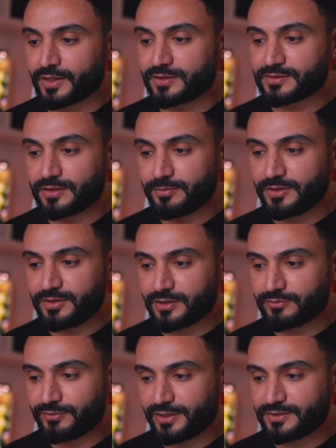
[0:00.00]
Some
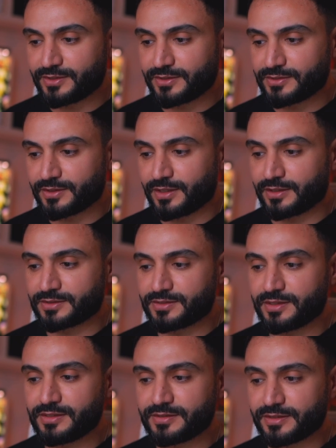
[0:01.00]
interfaces are
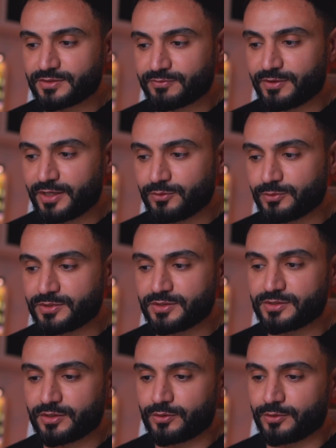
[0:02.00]
still satisfied within
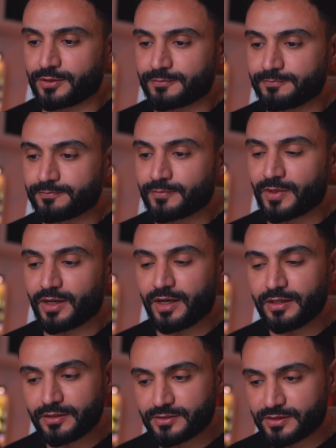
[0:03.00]
the core
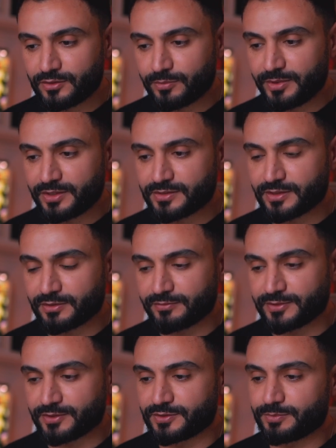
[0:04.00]
and in the domain
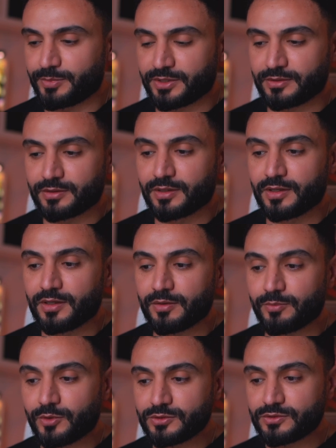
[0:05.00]
services, but
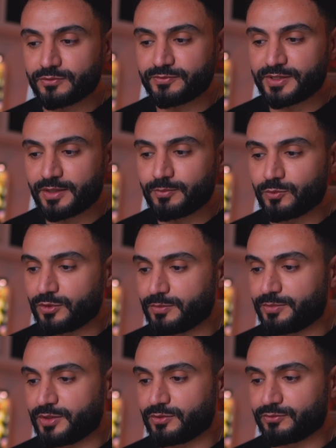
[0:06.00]
most of them will
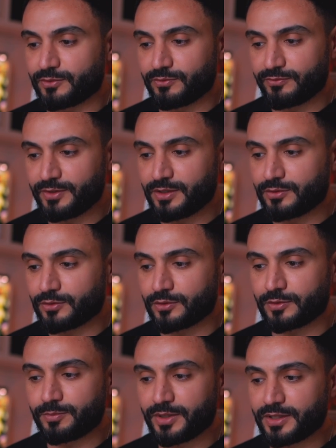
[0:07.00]
be fulfilled
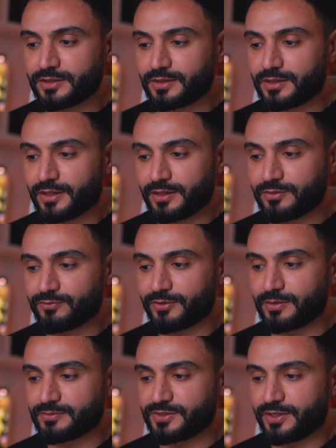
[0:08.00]
or plugged in
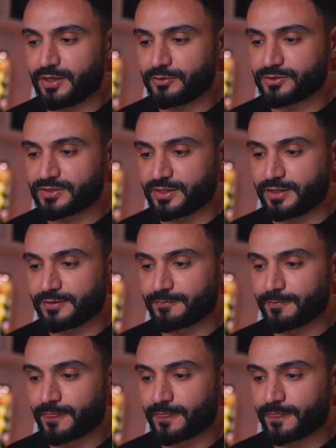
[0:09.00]
from the outside.